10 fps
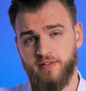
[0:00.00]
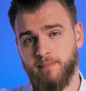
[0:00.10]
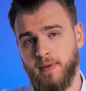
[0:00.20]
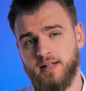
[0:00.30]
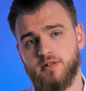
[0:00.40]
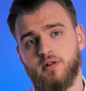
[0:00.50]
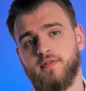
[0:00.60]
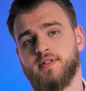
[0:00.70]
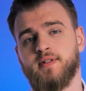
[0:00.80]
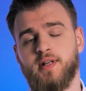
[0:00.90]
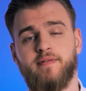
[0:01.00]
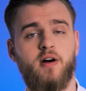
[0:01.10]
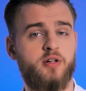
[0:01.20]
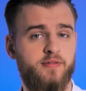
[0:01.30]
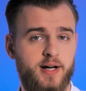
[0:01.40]
one of the main services of
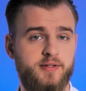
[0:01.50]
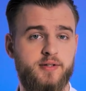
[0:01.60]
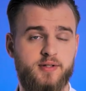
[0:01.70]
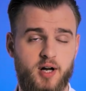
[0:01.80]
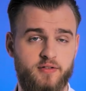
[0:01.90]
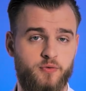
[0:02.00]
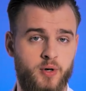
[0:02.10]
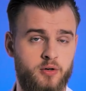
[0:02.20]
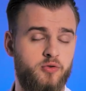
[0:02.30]
our device's software,